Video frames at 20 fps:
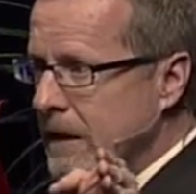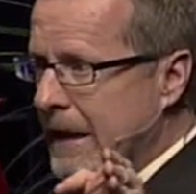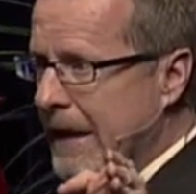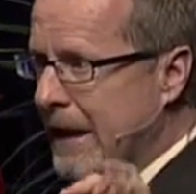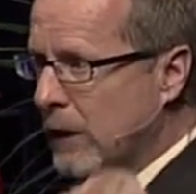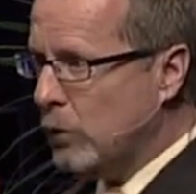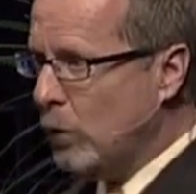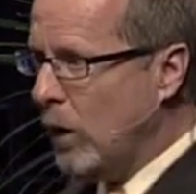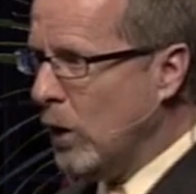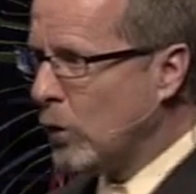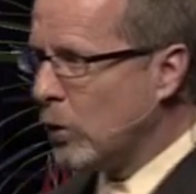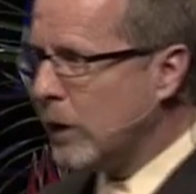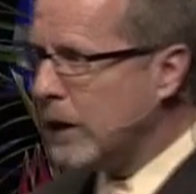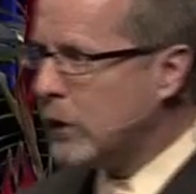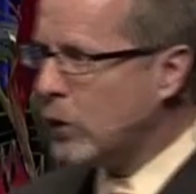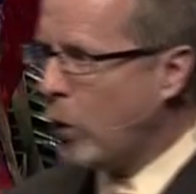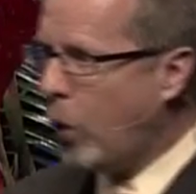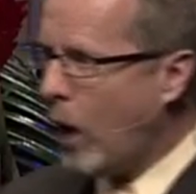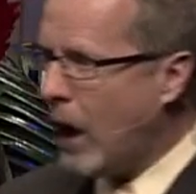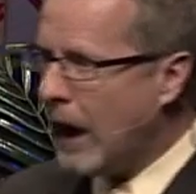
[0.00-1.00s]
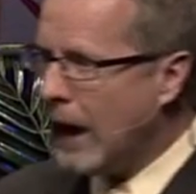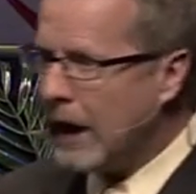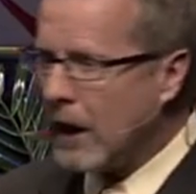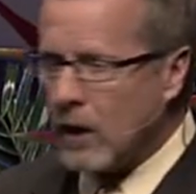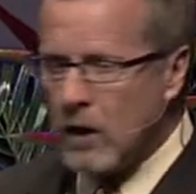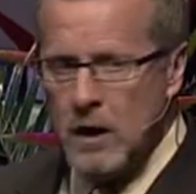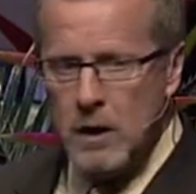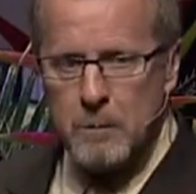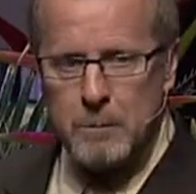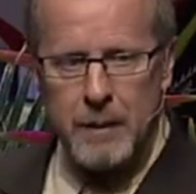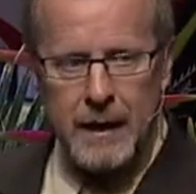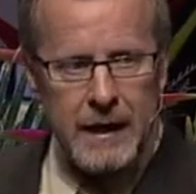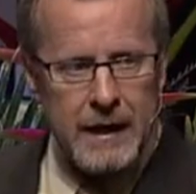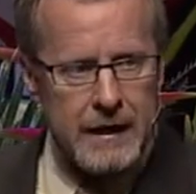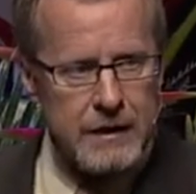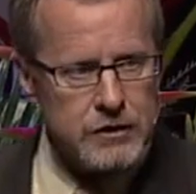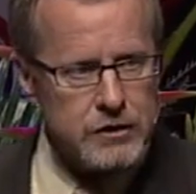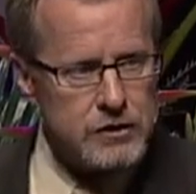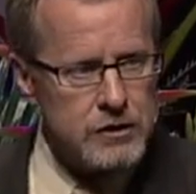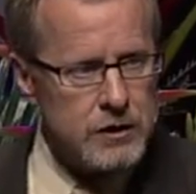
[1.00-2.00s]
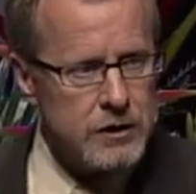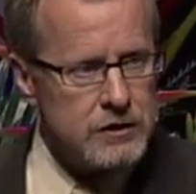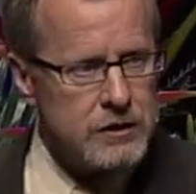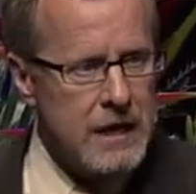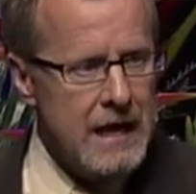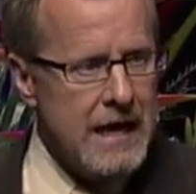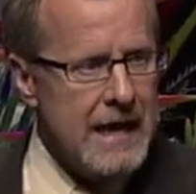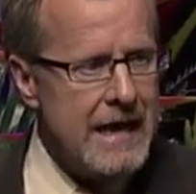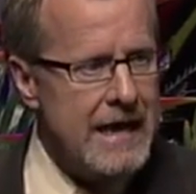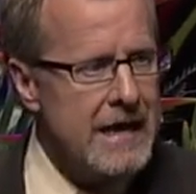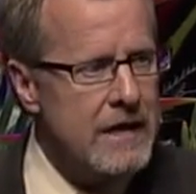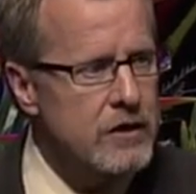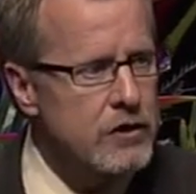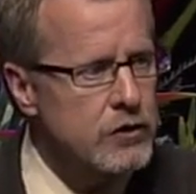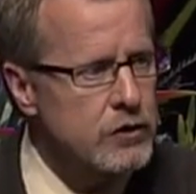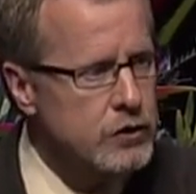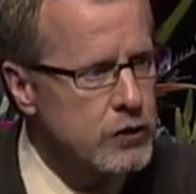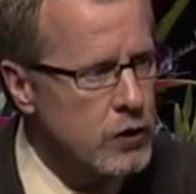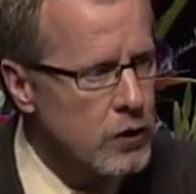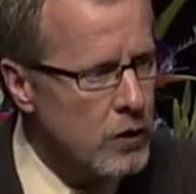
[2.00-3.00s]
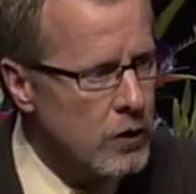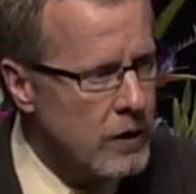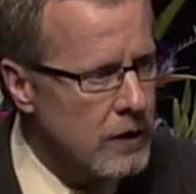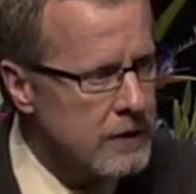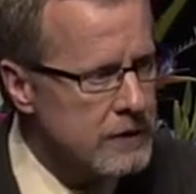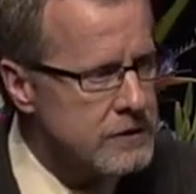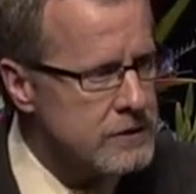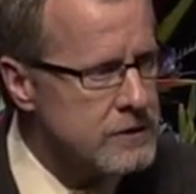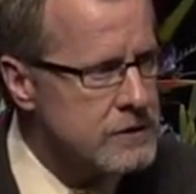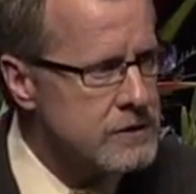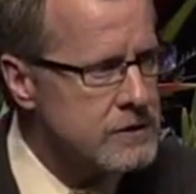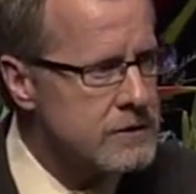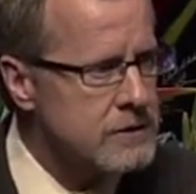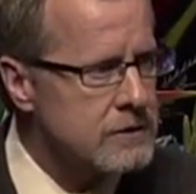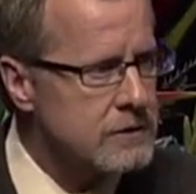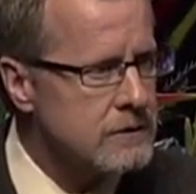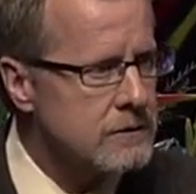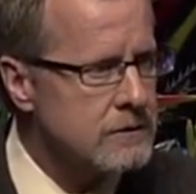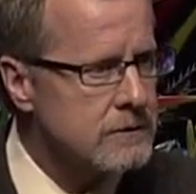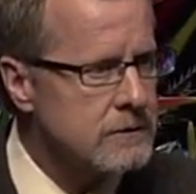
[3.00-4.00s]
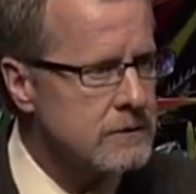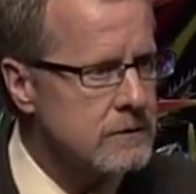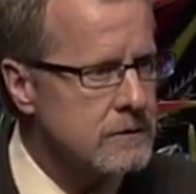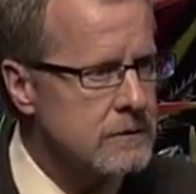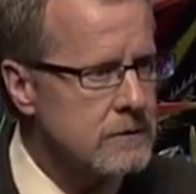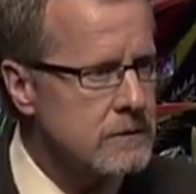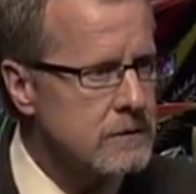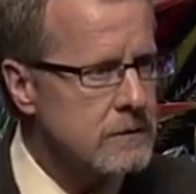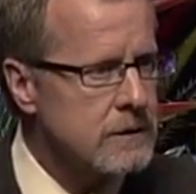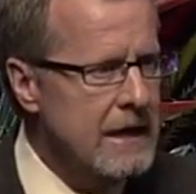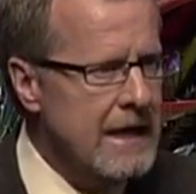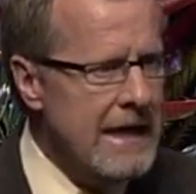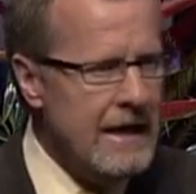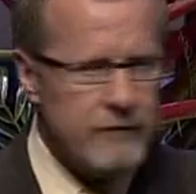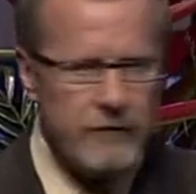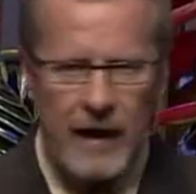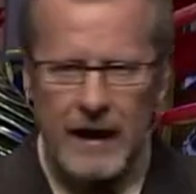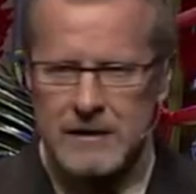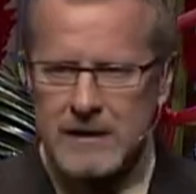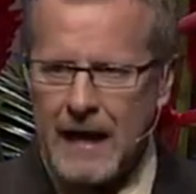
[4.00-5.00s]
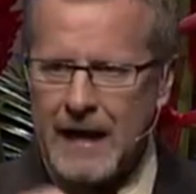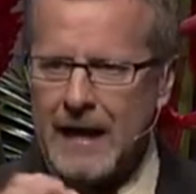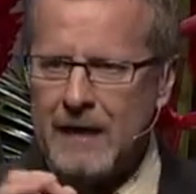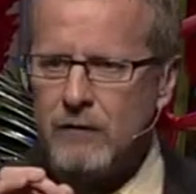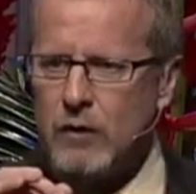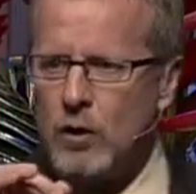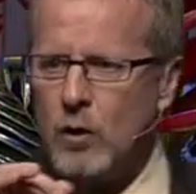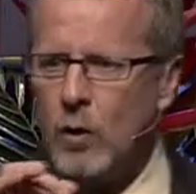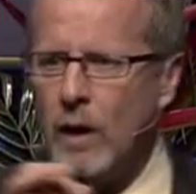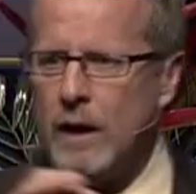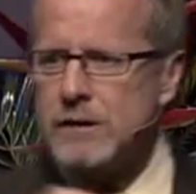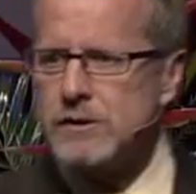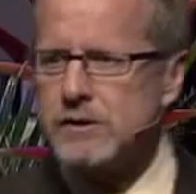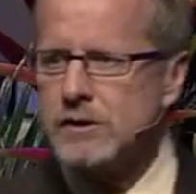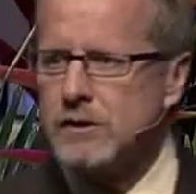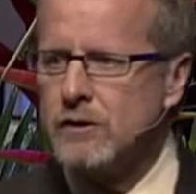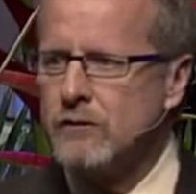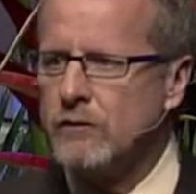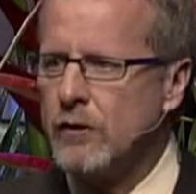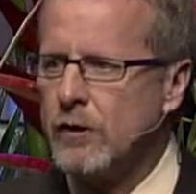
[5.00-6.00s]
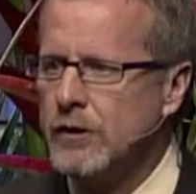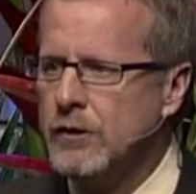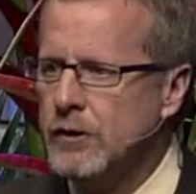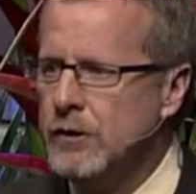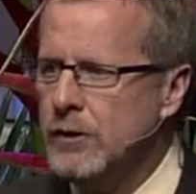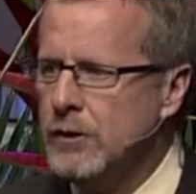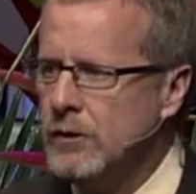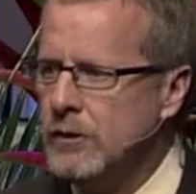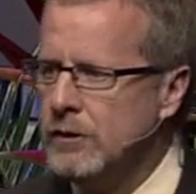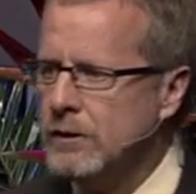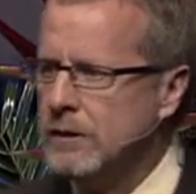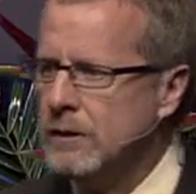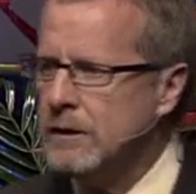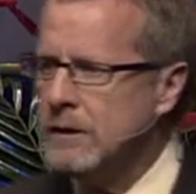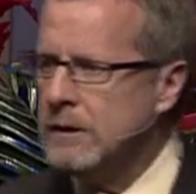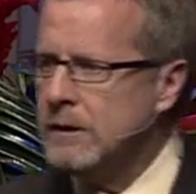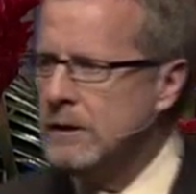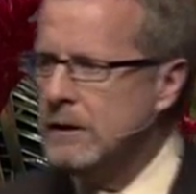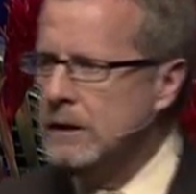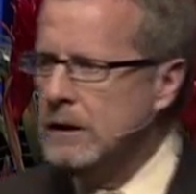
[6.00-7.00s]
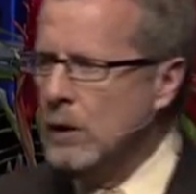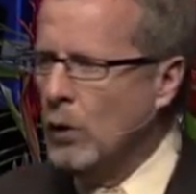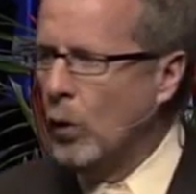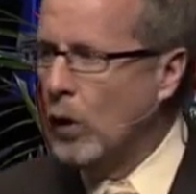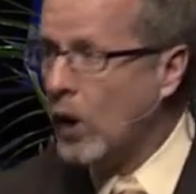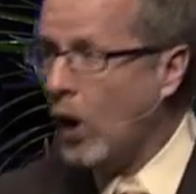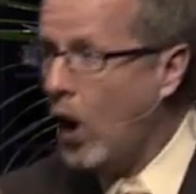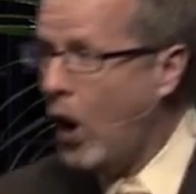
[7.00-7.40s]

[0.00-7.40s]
It will require patient endurance. In fact, I have a question for you. We're